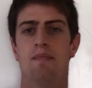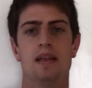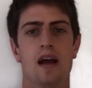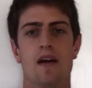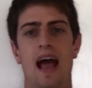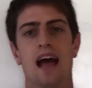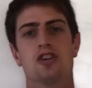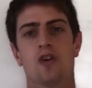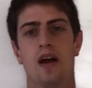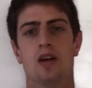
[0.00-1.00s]
be there to
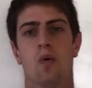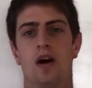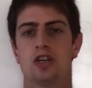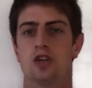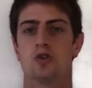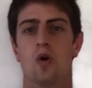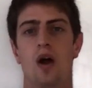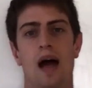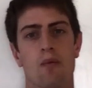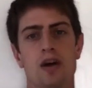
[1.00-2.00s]
answer any questions.
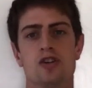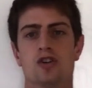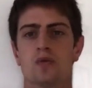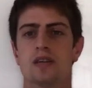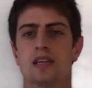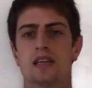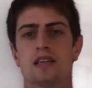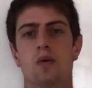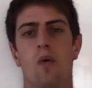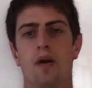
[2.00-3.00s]
At Racers
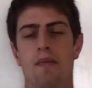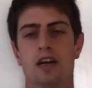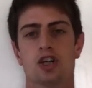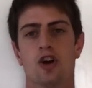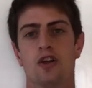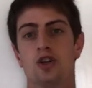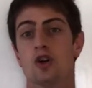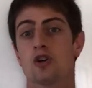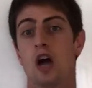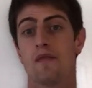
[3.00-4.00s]
360, we want to make sure that
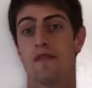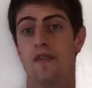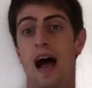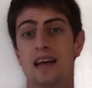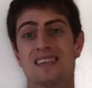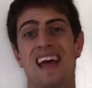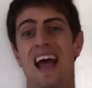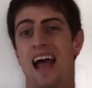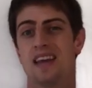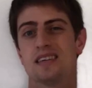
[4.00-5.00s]
you're driving fast
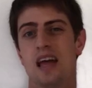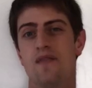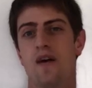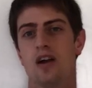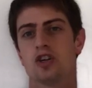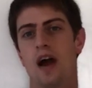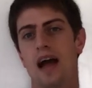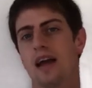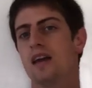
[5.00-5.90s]
and safe on track.